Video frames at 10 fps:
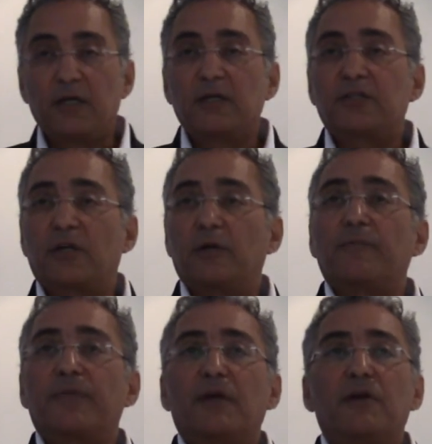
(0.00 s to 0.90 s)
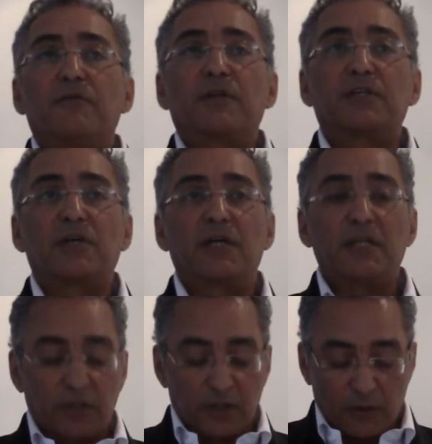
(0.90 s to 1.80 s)
So,
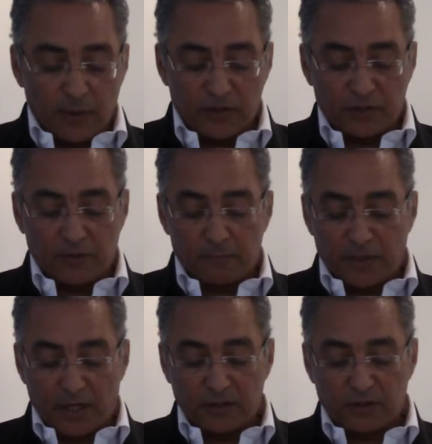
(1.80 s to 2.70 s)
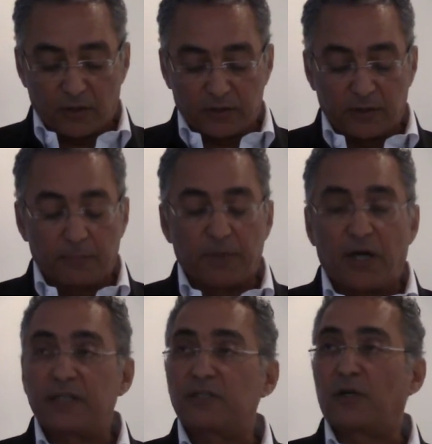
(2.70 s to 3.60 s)
returning to the question of the
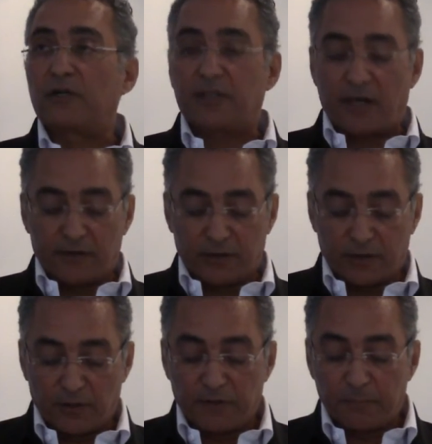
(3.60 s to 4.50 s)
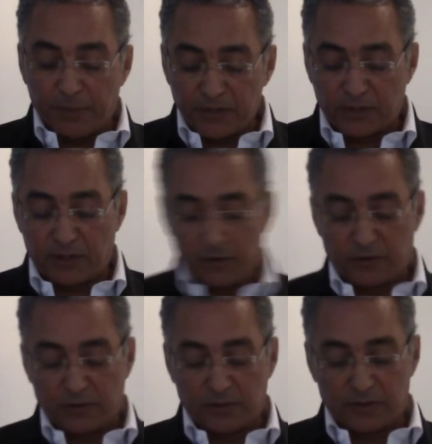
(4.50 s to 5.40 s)
blind solidarity of the
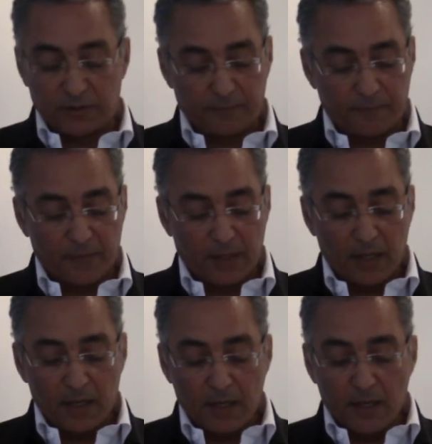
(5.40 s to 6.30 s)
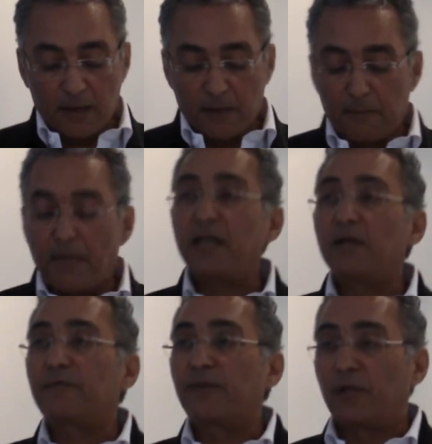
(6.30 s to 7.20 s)
persecutors,
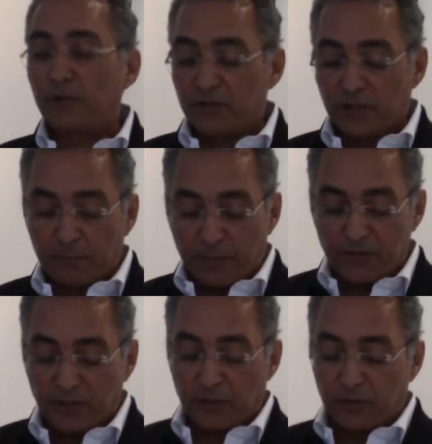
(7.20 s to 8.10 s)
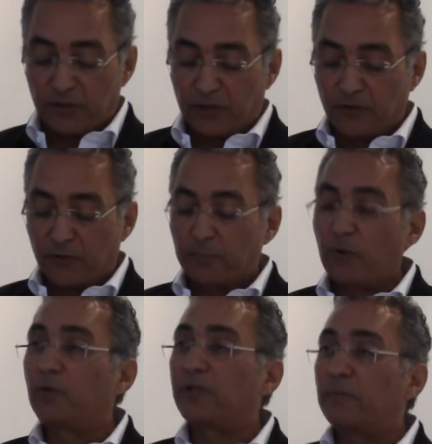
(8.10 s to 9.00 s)
many of those in the persecuting group,
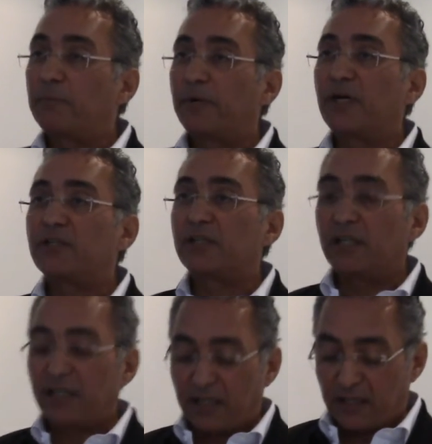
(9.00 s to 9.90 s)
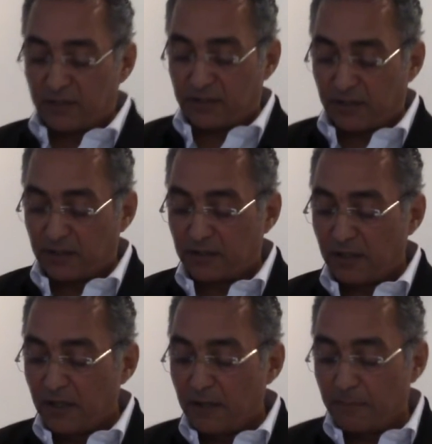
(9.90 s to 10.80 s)
although personally innocent,
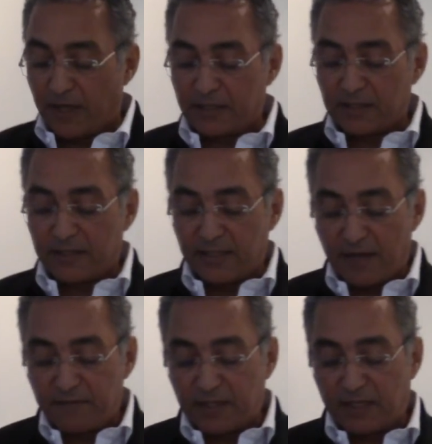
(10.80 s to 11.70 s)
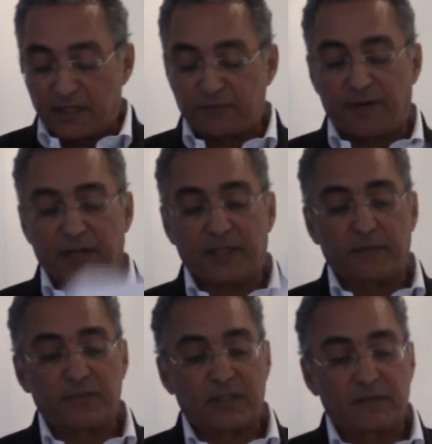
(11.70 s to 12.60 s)
might nevertheless find
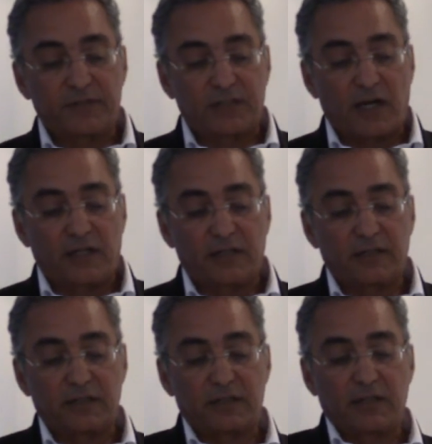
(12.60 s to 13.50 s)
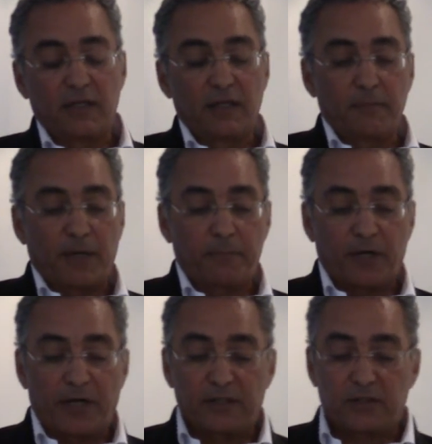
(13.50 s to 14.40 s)
themselves silenced by
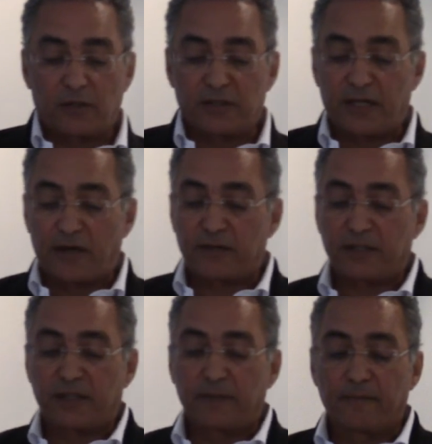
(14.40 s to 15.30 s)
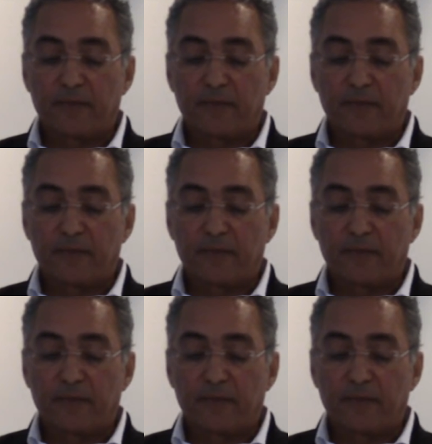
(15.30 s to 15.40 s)
blind solidarity.